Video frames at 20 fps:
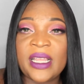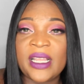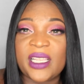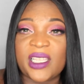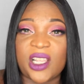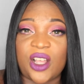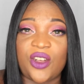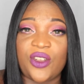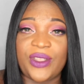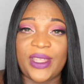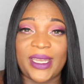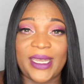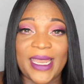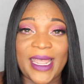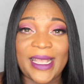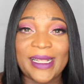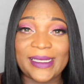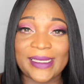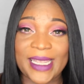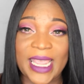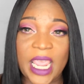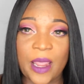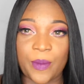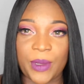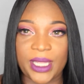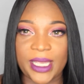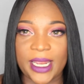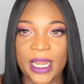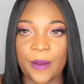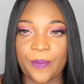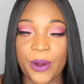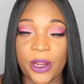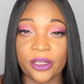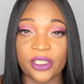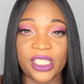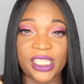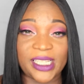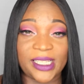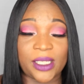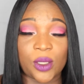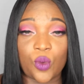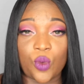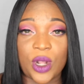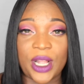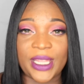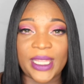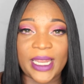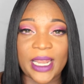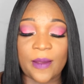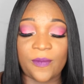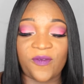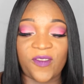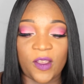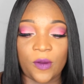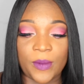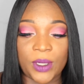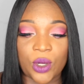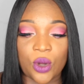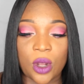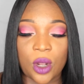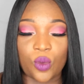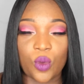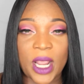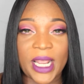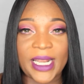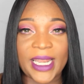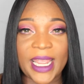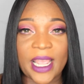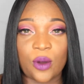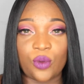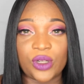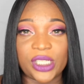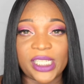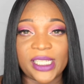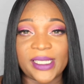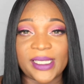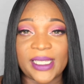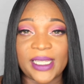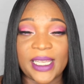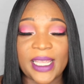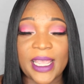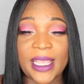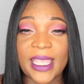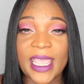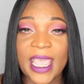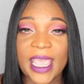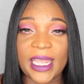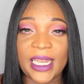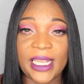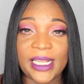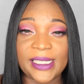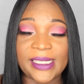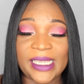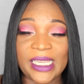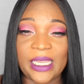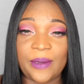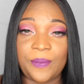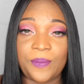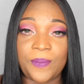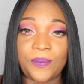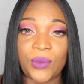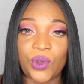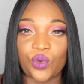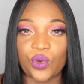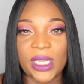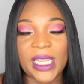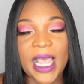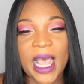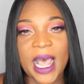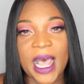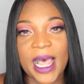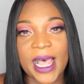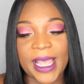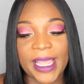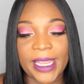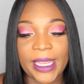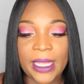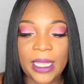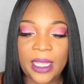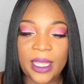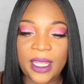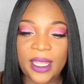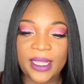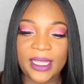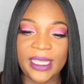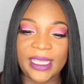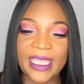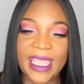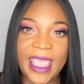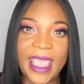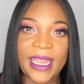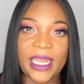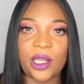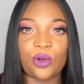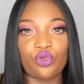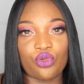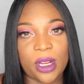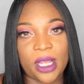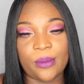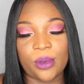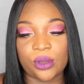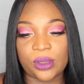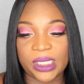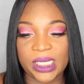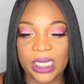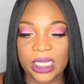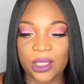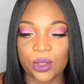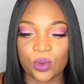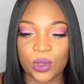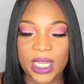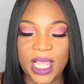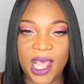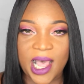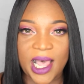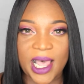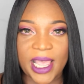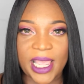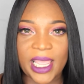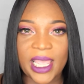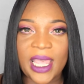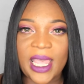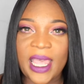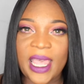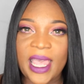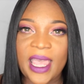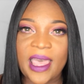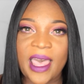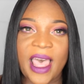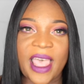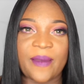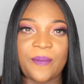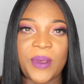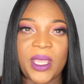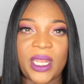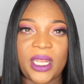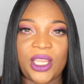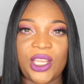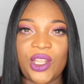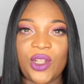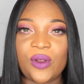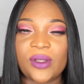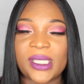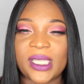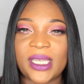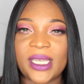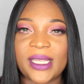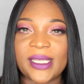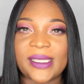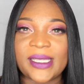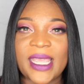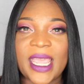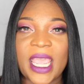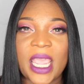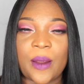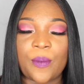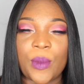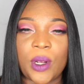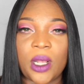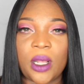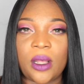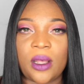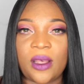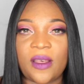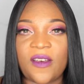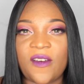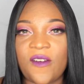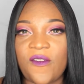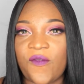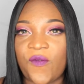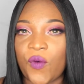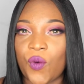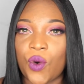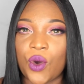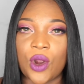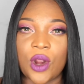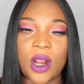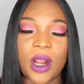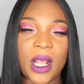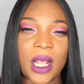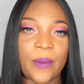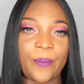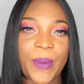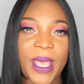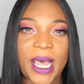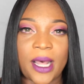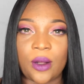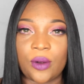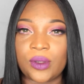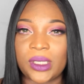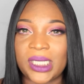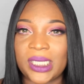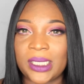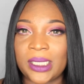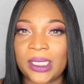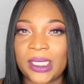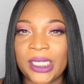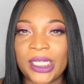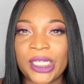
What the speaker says: So the next camera that I purchased is the one that I'm filming on right now, which is the Canon T3i, the Canon Rebel T3i. I've been using this camera for about